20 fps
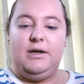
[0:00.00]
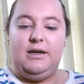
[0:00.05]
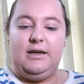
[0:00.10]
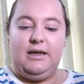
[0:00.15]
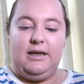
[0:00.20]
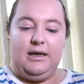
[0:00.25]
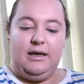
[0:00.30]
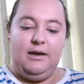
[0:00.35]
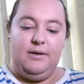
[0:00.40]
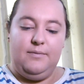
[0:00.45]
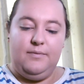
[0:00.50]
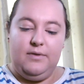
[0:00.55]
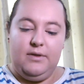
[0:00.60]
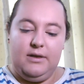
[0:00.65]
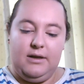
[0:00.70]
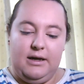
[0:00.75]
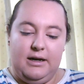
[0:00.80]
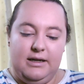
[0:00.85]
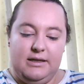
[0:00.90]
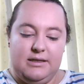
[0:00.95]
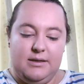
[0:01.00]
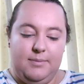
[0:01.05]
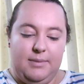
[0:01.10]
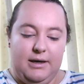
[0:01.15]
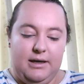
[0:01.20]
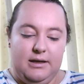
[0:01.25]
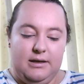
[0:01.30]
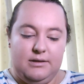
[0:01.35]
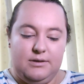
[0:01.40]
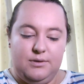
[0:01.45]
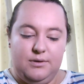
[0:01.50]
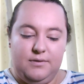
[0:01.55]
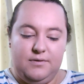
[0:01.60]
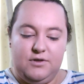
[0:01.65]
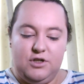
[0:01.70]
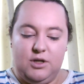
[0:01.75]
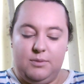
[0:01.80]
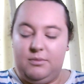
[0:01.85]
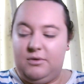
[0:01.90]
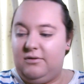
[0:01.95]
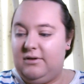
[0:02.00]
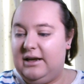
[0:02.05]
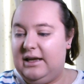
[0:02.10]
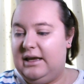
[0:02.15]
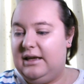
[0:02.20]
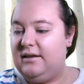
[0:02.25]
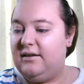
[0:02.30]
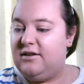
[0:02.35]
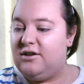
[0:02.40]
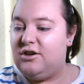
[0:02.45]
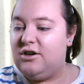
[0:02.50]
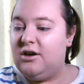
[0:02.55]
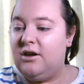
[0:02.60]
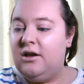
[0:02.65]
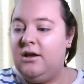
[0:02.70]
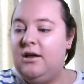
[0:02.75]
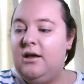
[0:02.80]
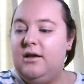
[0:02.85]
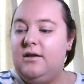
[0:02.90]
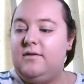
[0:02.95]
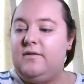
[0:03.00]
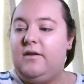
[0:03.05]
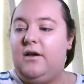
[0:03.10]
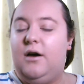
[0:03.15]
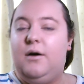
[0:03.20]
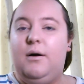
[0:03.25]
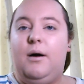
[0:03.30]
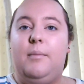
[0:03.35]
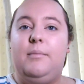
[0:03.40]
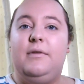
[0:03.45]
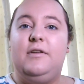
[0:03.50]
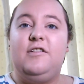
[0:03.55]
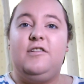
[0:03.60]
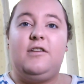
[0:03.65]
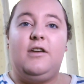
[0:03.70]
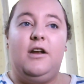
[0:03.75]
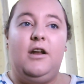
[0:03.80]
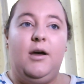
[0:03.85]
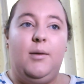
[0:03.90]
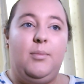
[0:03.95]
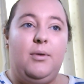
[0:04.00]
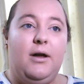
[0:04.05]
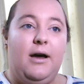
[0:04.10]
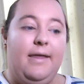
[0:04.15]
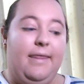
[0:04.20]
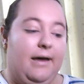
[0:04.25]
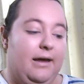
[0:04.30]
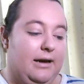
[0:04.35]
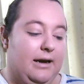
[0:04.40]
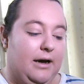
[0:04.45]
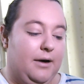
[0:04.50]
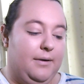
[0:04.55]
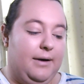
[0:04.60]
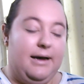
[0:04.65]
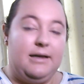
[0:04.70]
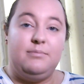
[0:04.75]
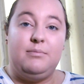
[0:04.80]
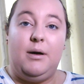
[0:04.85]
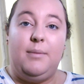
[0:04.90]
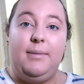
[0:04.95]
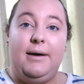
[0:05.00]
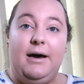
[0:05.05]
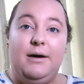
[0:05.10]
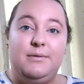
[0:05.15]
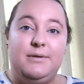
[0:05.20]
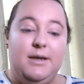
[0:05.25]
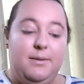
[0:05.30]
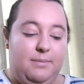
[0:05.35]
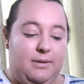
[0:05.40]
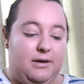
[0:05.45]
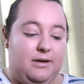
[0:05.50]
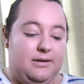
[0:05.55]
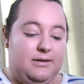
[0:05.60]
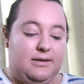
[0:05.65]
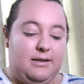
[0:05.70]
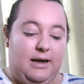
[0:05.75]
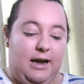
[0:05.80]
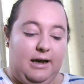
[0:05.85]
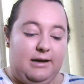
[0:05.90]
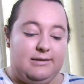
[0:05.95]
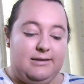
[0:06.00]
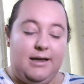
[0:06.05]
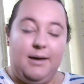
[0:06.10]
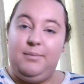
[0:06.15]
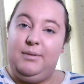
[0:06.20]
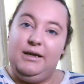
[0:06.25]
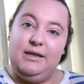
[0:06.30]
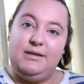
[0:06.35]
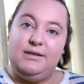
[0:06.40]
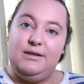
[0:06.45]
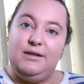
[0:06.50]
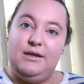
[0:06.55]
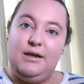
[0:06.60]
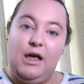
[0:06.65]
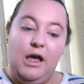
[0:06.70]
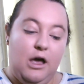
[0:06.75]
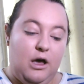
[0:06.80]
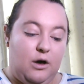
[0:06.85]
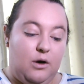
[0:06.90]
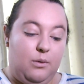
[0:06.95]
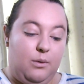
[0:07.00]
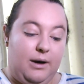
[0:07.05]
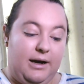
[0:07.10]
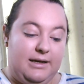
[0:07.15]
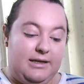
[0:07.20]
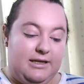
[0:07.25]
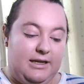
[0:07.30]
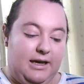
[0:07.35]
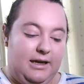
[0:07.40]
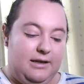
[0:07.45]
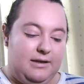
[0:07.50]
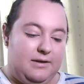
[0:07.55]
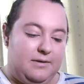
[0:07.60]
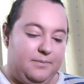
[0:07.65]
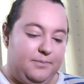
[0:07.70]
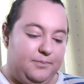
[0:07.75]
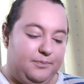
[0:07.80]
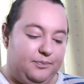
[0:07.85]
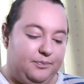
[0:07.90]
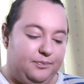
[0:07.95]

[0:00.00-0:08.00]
one here, and it's a bit sort of shimmery-ish. So I'm just going to apply that now as my powder because the next step isn't quite yet.